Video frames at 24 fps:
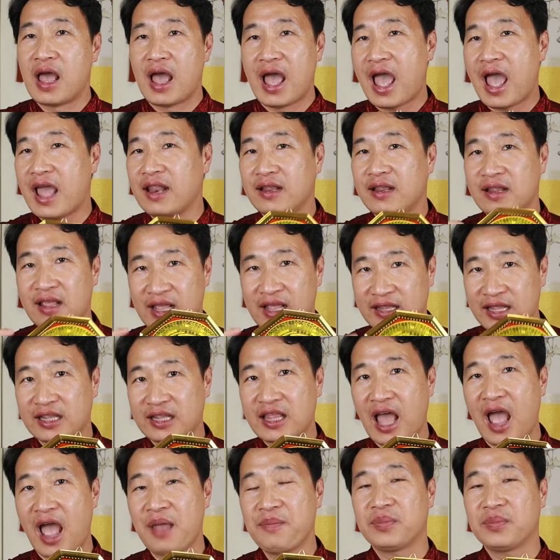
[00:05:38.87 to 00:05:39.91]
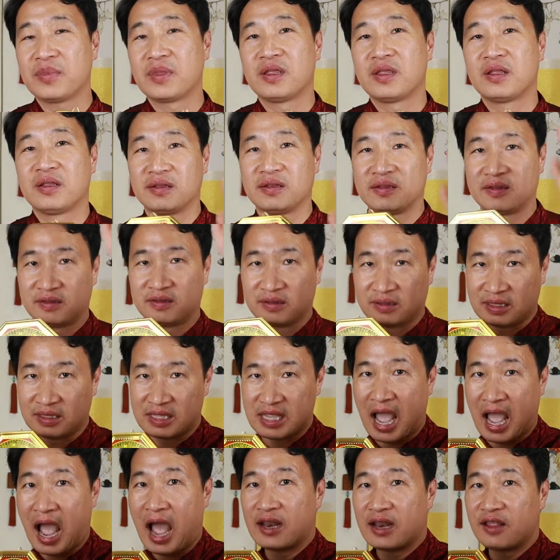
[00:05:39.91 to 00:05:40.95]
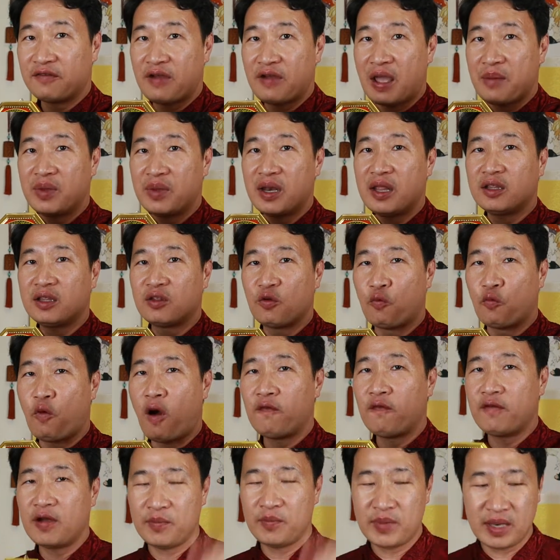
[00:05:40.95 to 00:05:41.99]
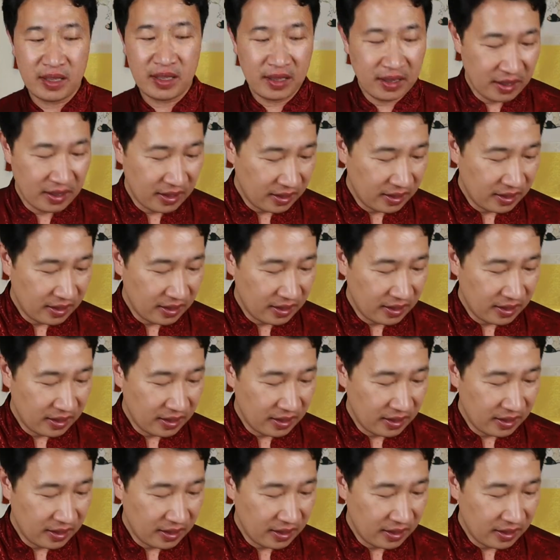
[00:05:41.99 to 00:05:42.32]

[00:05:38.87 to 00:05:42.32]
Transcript: And at that time, the other family, the Wang family,